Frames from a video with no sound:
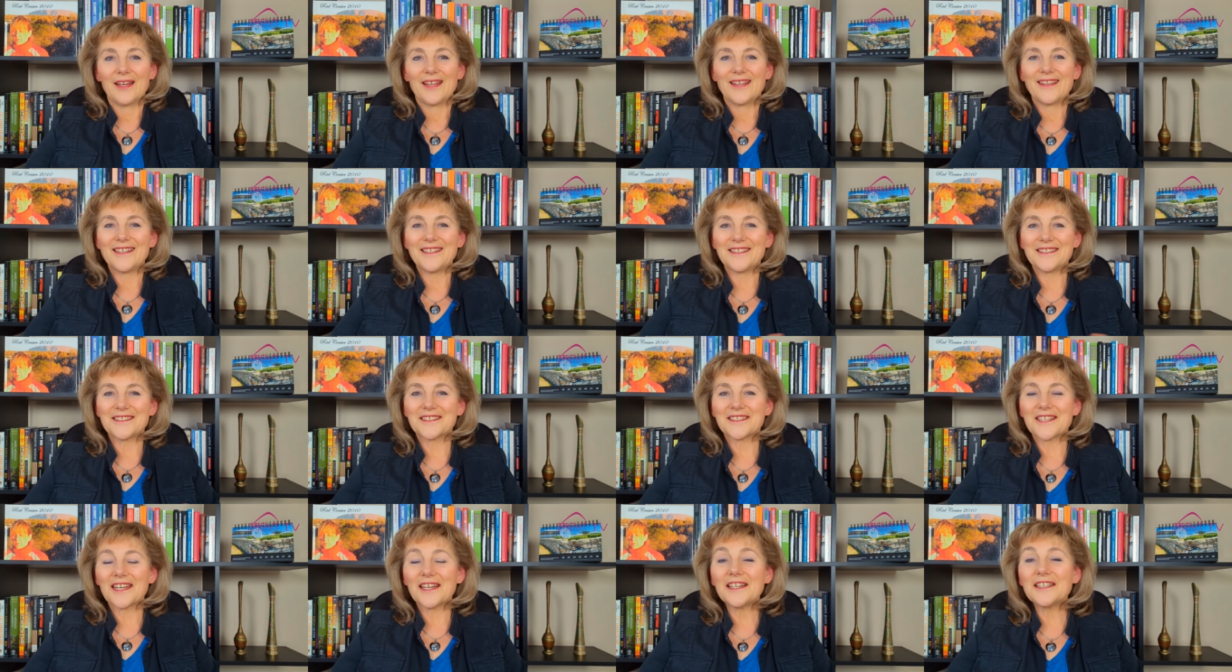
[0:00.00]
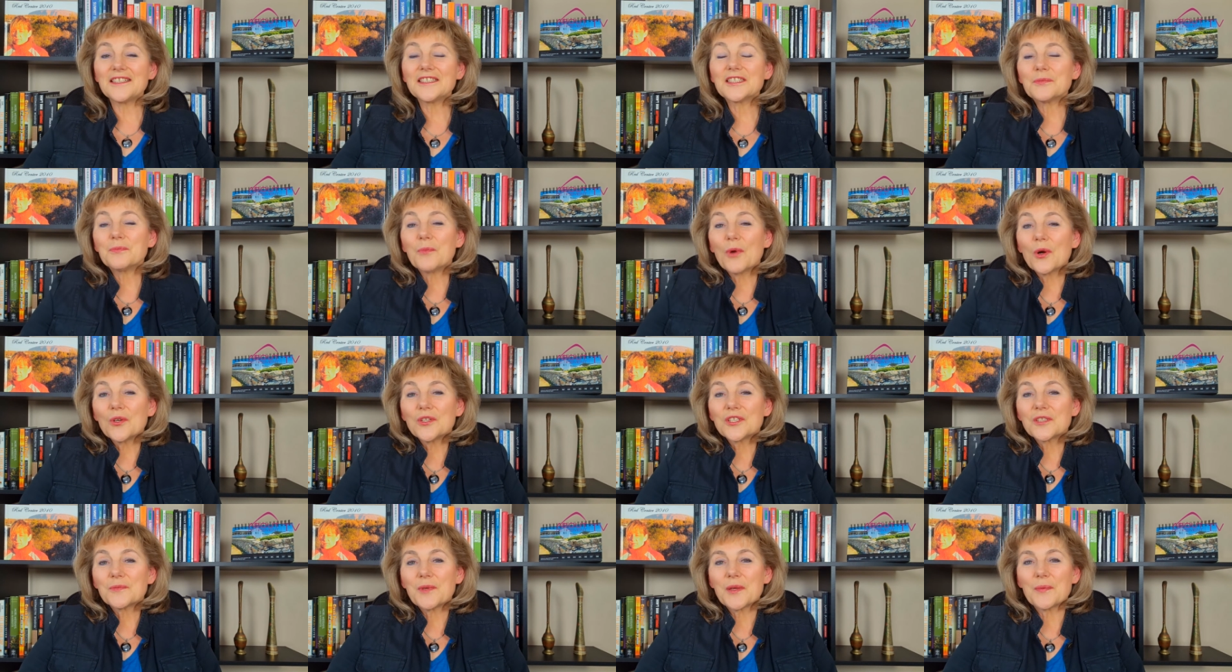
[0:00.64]
These days,
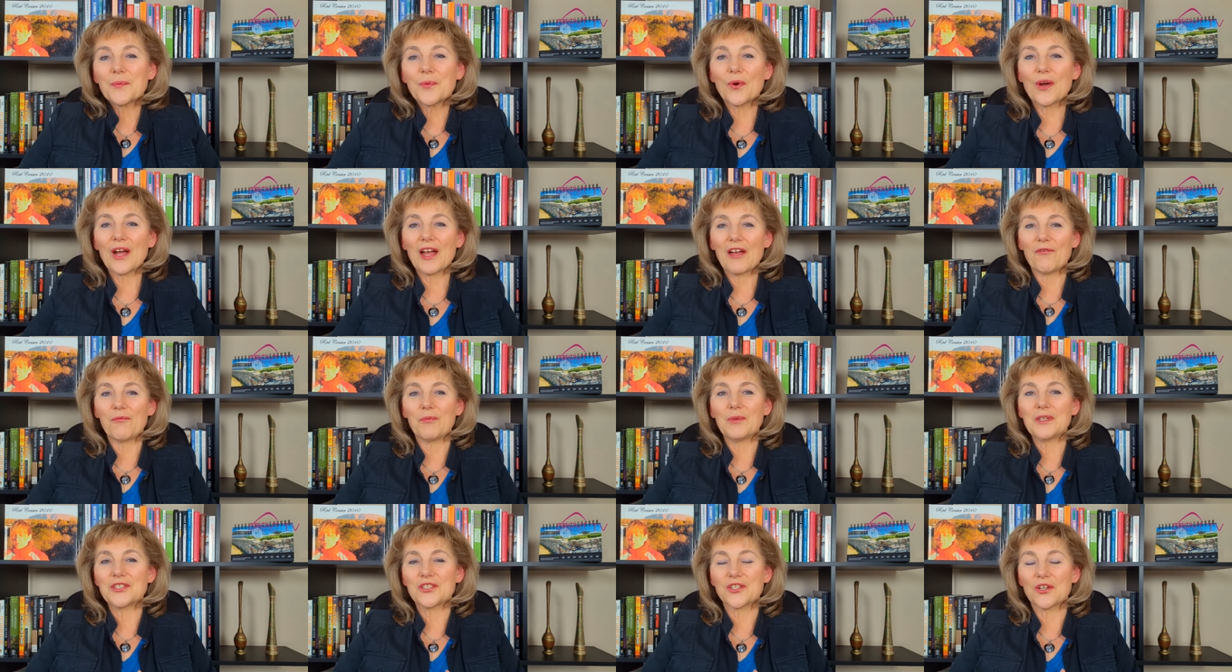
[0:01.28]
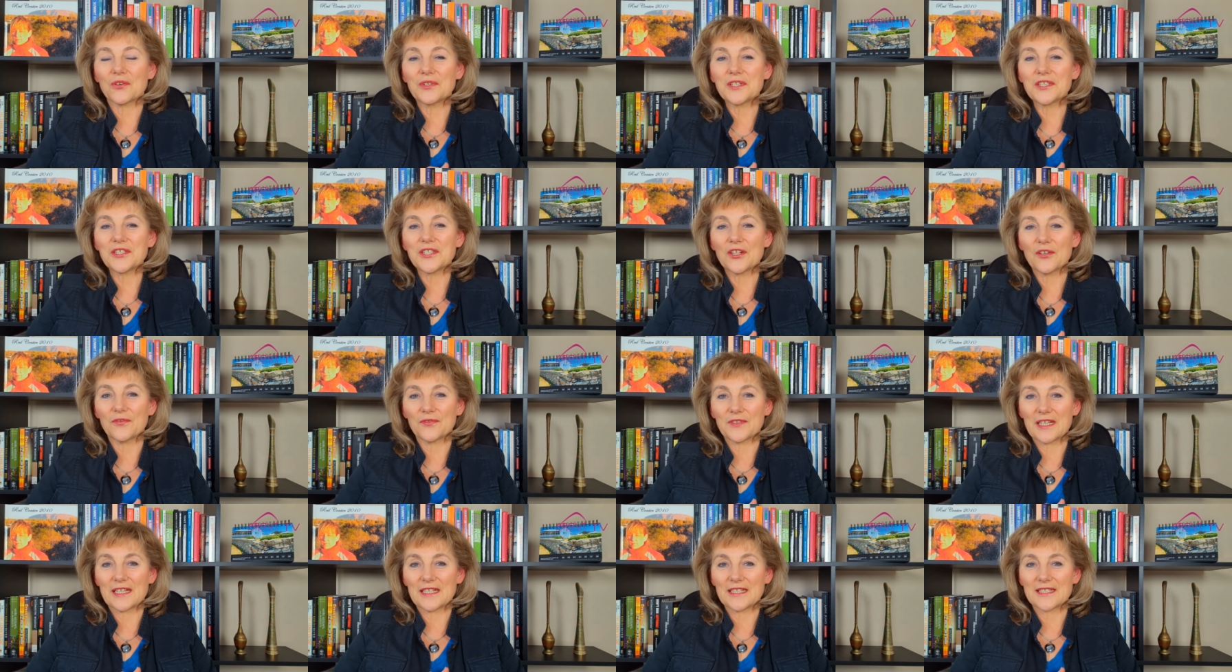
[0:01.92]
most people have majority
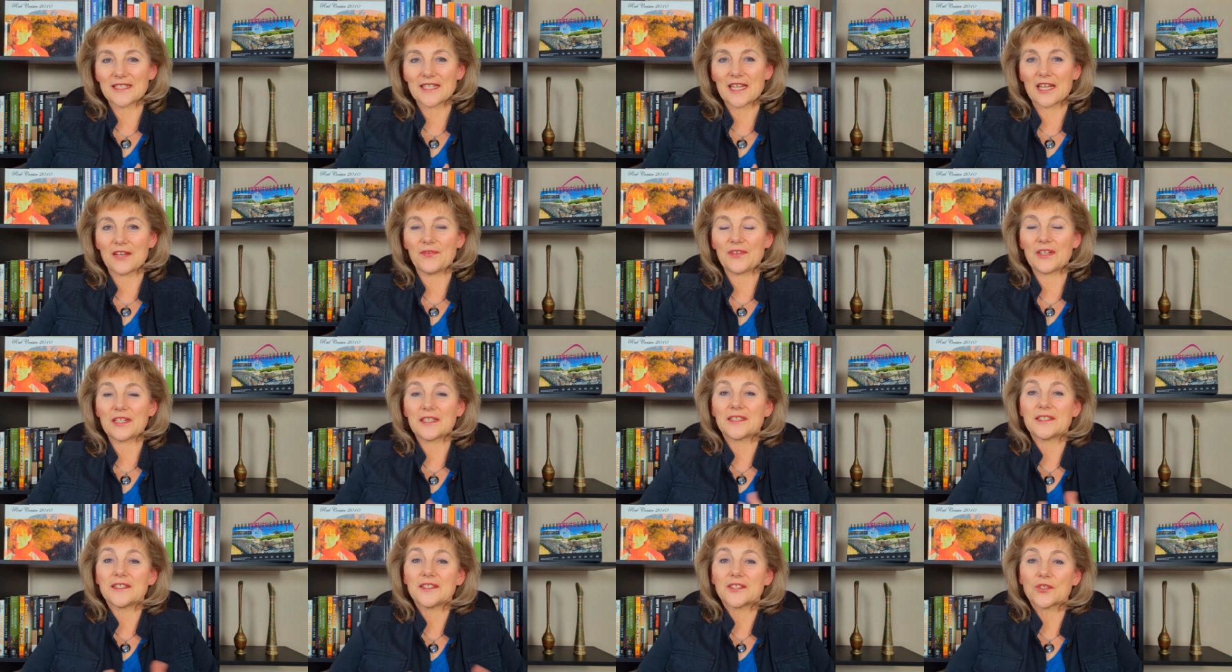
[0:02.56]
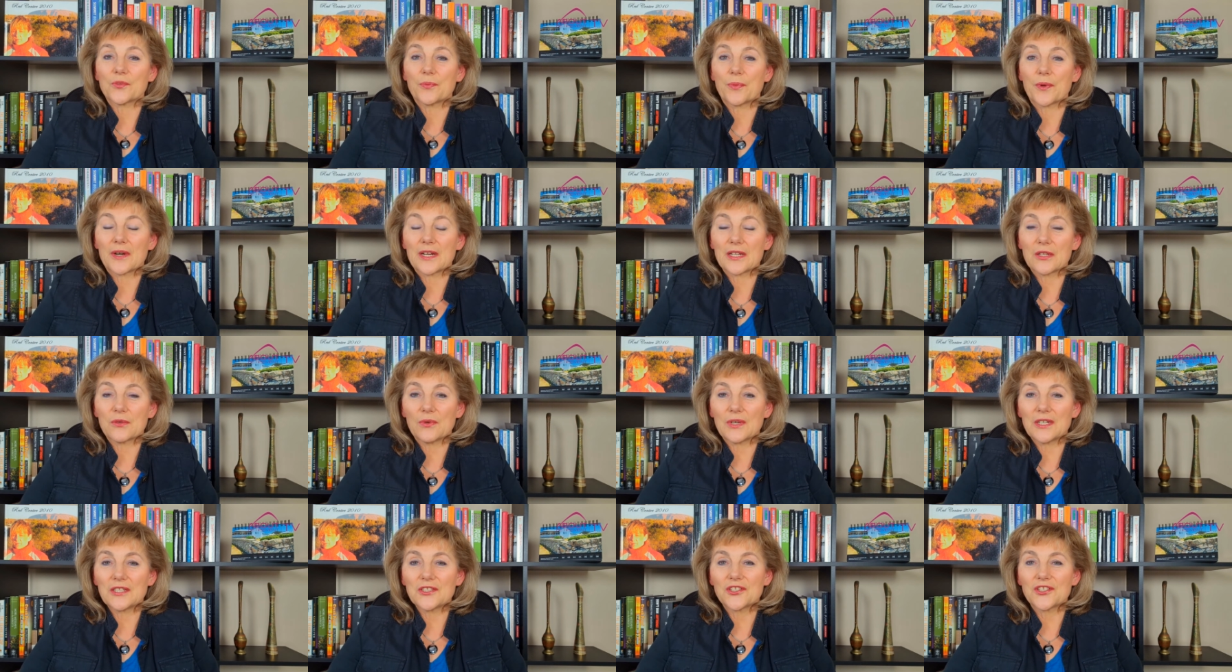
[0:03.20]
of their savings in
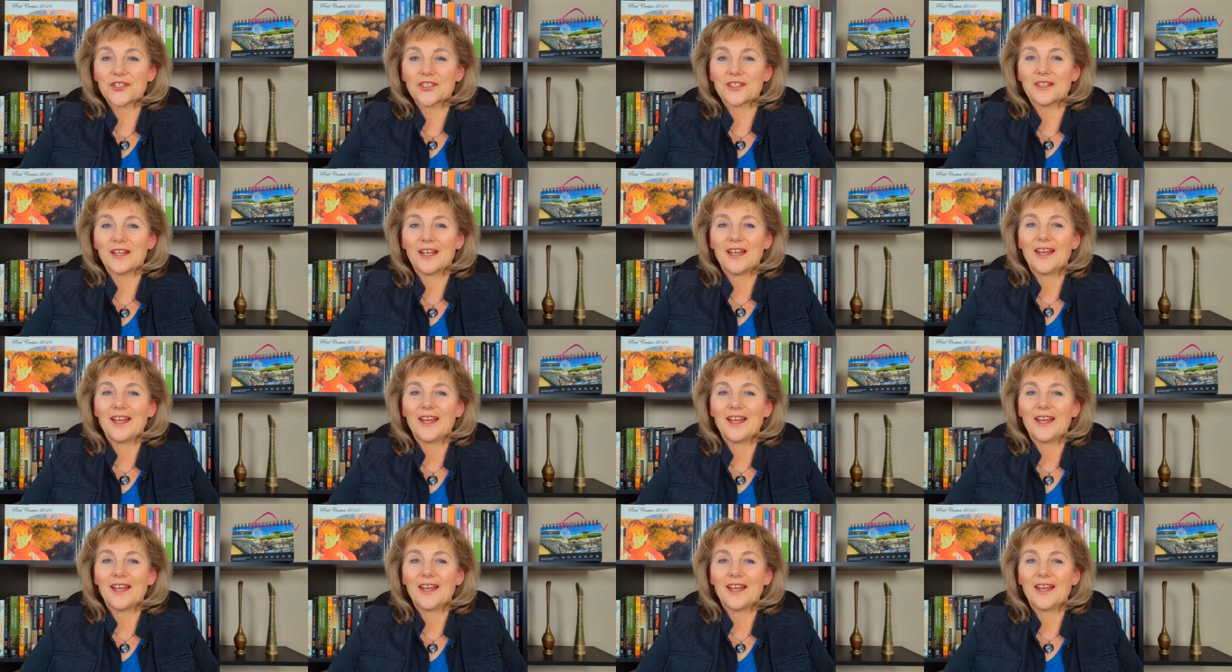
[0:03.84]
superannuation,